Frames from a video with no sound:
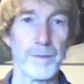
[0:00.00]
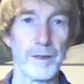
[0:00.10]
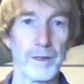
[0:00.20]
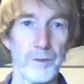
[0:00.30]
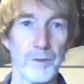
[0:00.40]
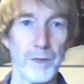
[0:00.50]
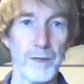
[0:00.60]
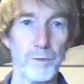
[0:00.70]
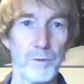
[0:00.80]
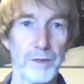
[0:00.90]
because we know
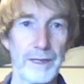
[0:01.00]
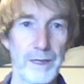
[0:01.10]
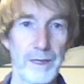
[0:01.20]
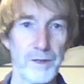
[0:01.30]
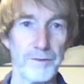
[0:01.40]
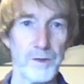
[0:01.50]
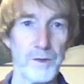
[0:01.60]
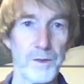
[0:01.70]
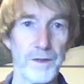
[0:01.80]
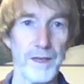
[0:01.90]
what the collection
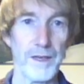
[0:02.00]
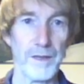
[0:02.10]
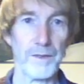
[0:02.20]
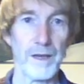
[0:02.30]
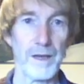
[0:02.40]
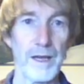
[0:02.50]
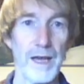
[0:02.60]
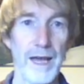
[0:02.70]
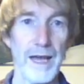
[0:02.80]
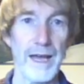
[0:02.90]
efficiency is
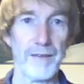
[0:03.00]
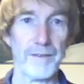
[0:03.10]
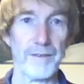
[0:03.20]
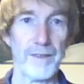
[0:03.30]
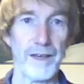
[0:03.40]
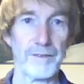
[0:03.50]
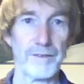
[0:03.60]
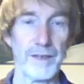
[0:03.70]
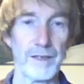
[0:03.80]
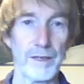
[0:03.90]
at that
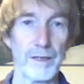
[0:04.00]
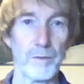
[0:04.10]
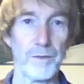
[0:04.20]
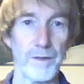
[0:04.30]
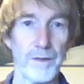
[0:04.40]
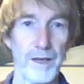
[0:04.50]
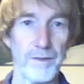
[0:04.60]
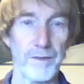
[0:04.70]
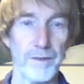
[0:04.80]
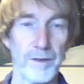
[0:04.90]
value. So that
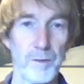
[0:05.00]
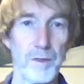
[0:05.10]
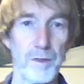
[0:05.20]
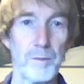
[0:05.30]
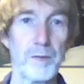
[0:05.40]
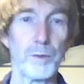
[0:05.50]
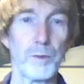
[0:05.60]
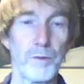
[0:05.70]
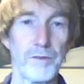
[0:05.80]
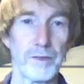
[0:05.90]
is going to be the
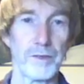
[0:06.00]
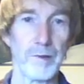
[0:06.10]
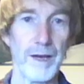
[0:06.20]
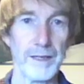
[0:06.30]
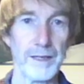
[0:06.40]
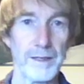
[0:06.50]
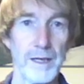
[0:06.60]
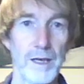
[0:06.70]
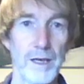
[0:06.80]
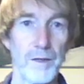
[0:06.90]
midpoint of a grade.
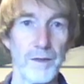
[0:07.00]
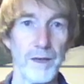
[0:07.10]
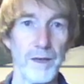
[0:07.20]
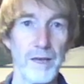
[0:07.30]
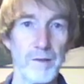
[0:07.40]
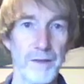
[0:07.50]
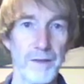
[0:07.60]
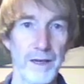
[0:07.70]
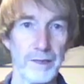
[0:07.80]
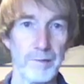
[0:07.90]
So here is
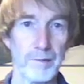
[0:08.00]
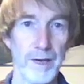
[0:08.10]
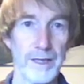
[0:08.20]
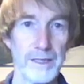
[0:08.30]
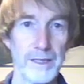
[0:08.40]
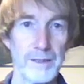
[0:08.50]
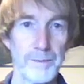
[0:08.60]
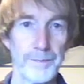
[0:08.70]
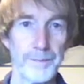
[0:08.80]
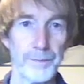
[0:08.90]
our grade,
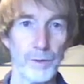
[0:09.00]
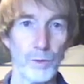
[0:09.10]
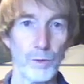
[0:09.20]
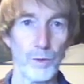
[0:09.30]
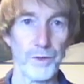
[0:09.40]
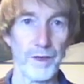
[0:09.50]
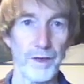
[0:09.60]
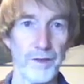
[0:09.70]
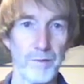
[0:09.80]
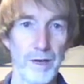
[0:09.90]
or
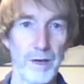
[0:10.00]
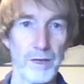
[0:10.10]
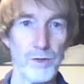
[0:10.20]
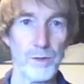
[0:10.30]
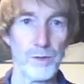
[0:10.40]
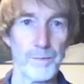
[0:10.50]
size range,